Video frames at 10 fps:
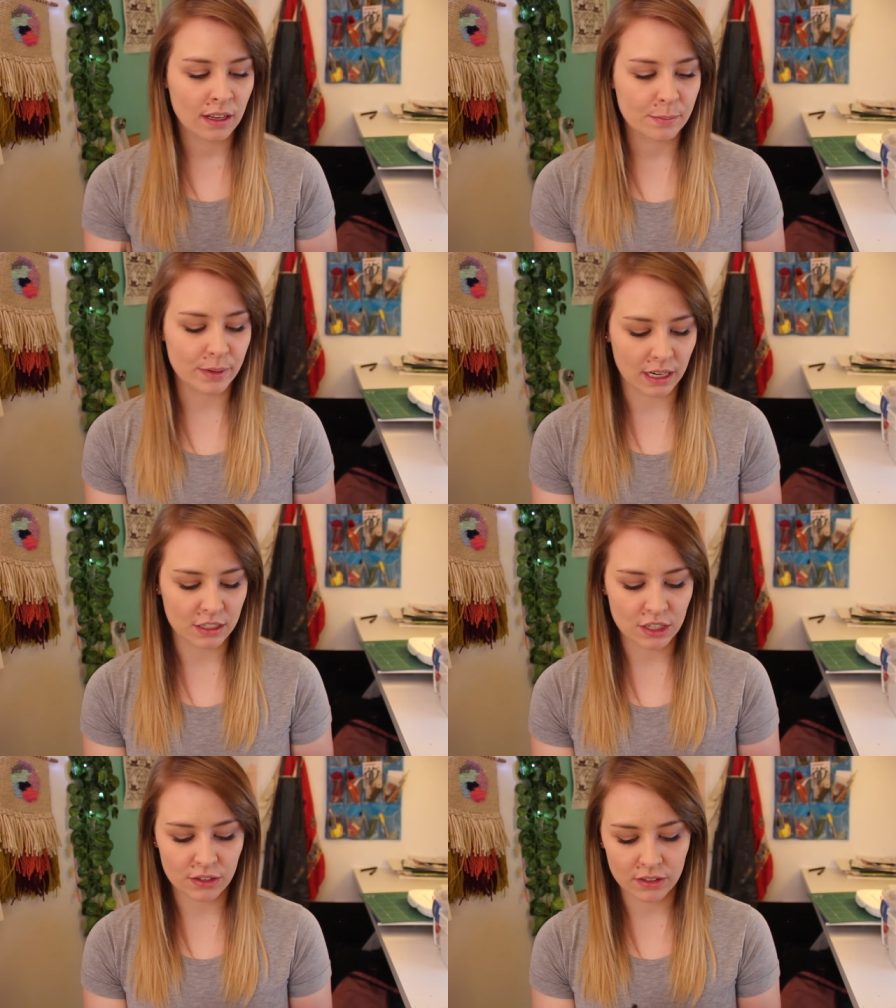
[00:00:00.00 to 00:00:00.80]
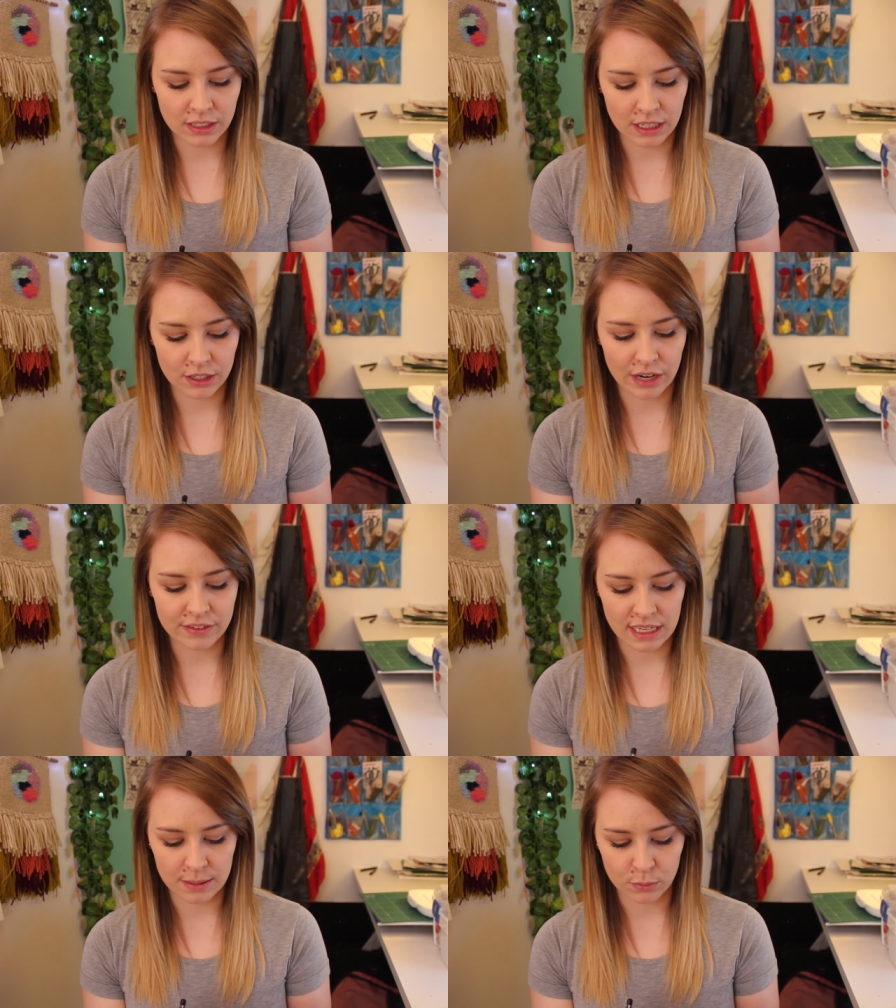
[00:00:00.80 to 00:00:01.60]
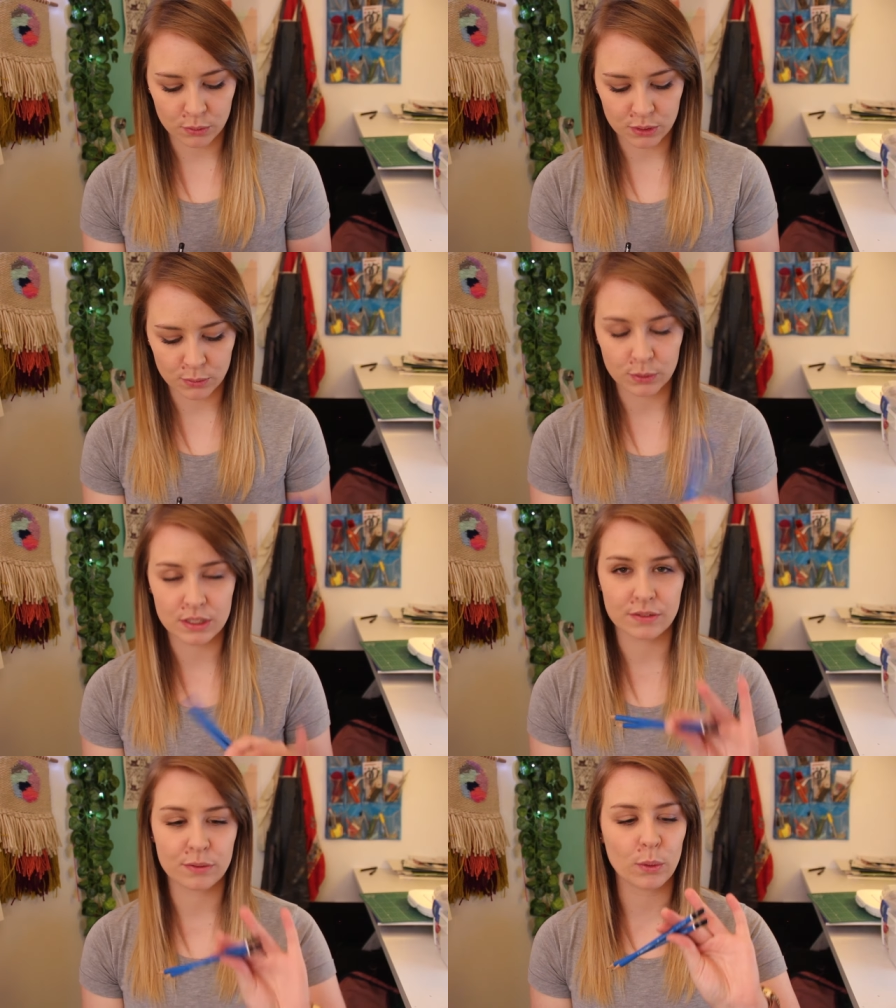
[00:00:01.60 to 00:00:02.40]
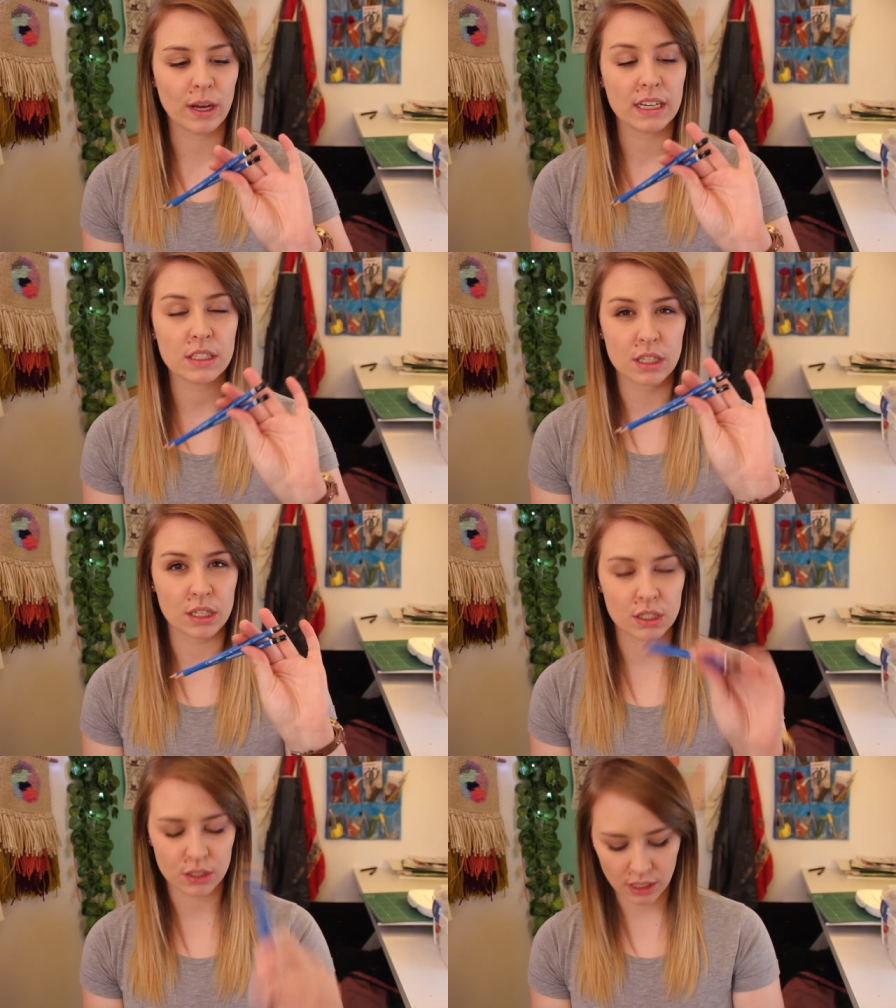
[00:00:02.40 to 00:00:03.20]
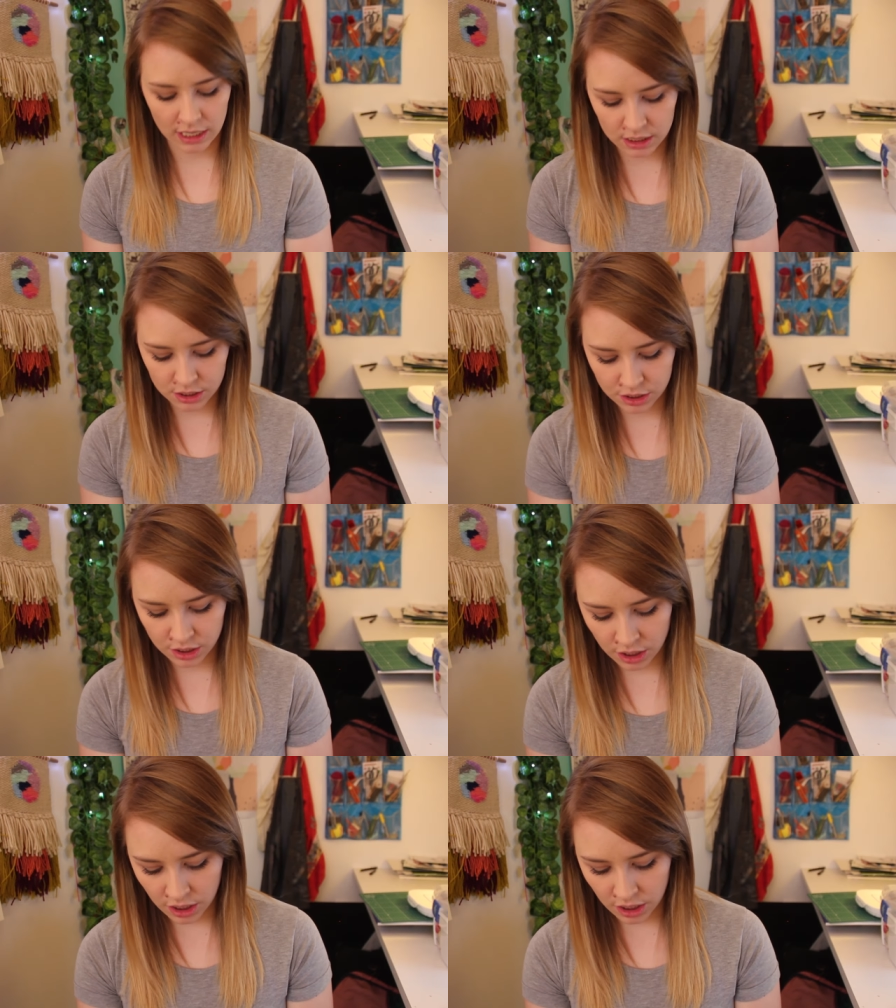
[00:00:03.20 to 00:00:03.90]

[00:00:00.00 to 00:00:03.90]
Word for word: but I generally gravitate more towards a 4H and a 2H.